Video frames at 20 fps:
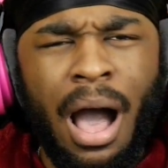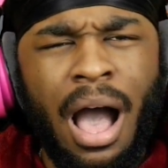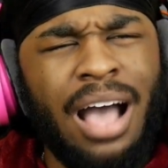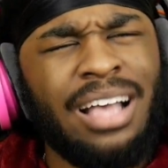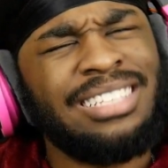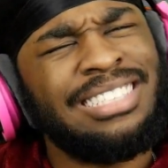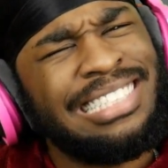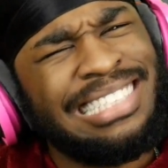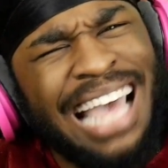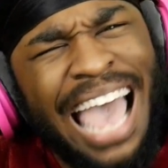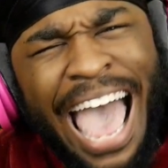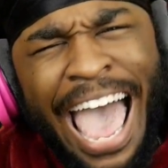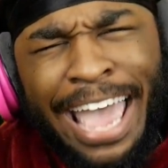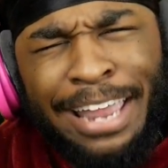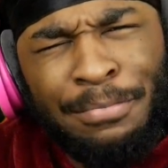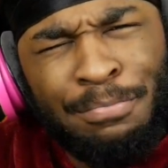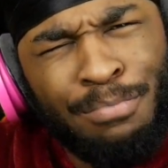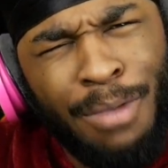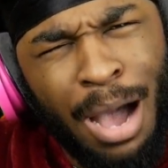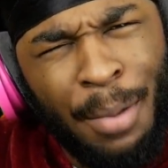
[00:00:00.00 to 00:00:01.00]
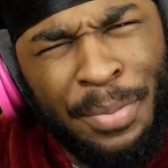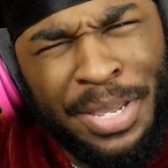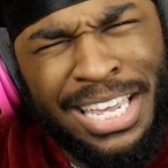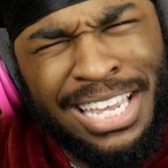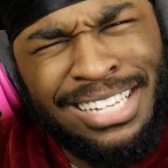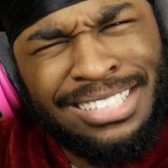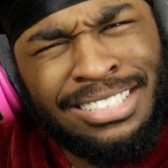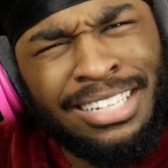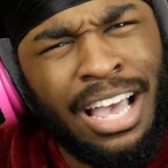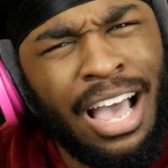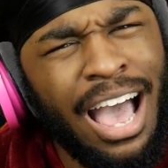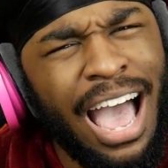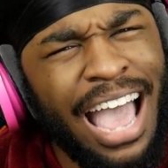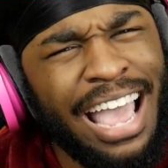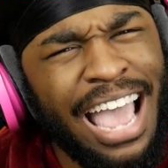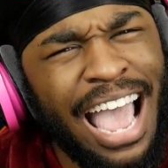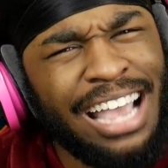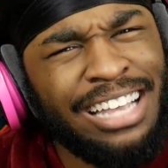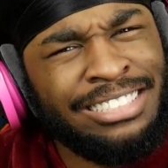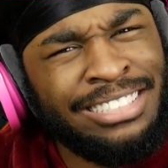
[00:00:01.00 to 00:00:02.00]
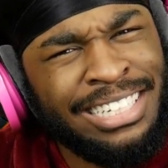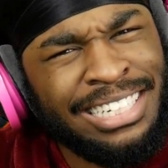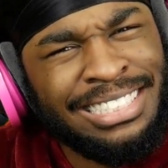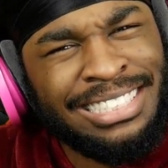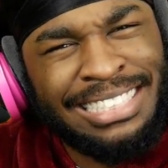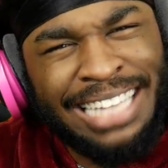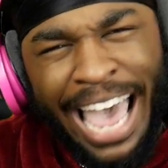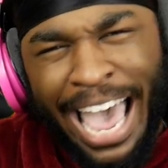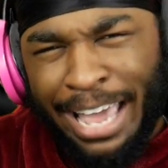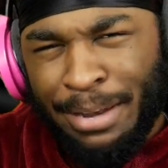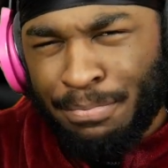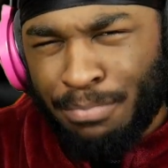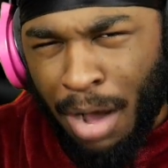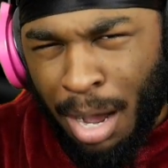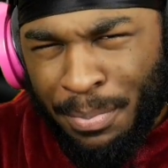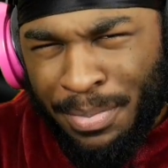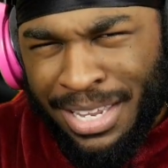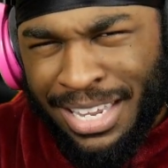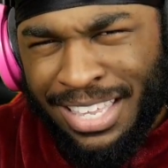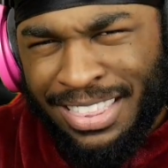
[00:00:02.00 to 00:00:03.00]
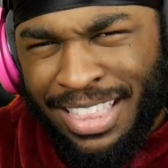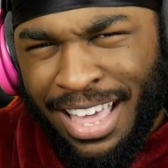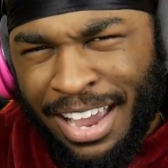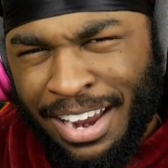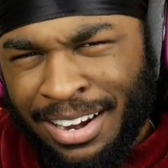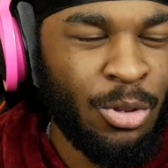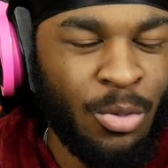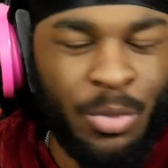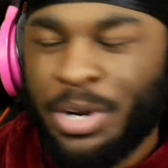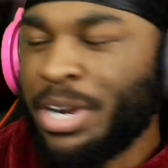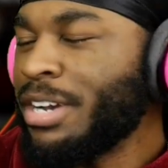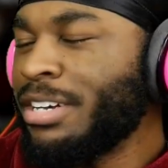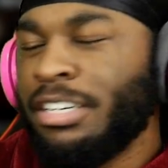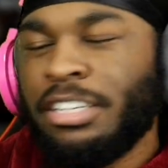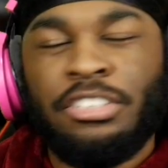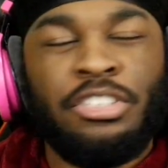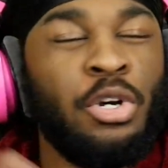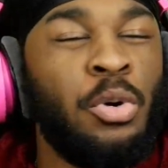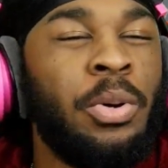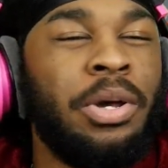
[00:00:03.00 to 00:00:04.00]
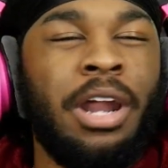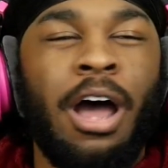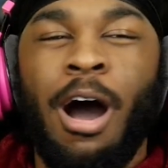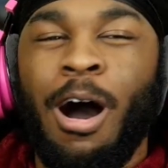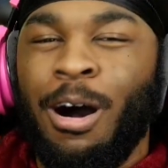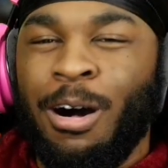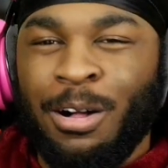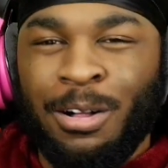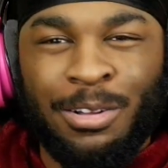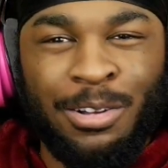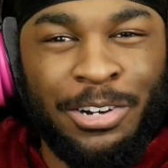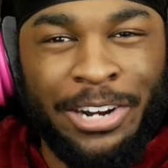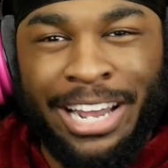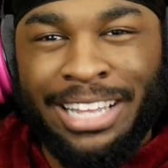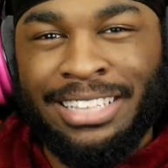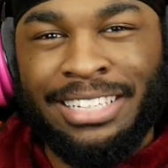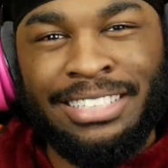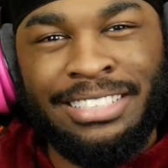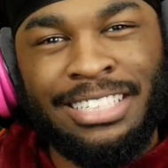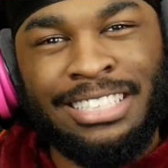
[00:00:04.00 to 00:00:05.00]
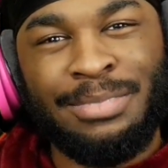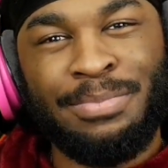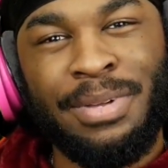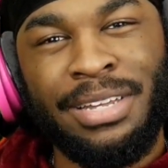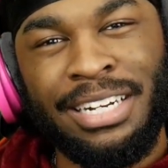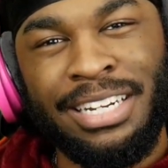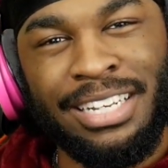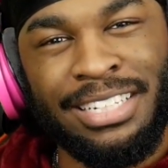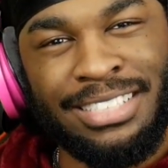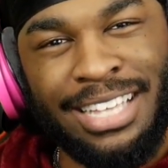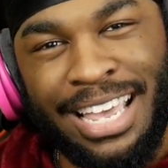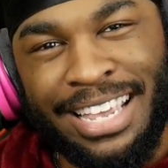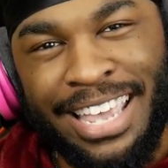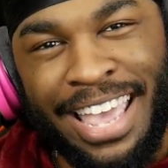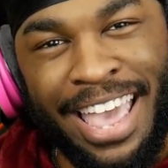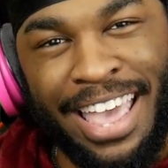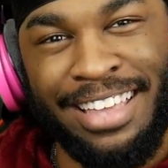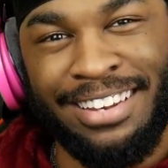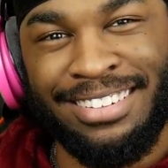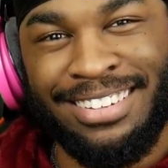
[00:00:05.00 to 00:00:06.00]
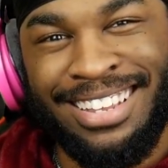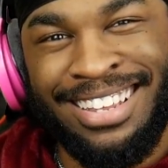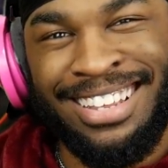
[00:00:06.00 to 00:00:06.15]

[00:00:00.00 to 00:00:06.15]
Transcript: Sad mummies? I see sad mummy in there. We're gonna do it all, or at least as many as I can.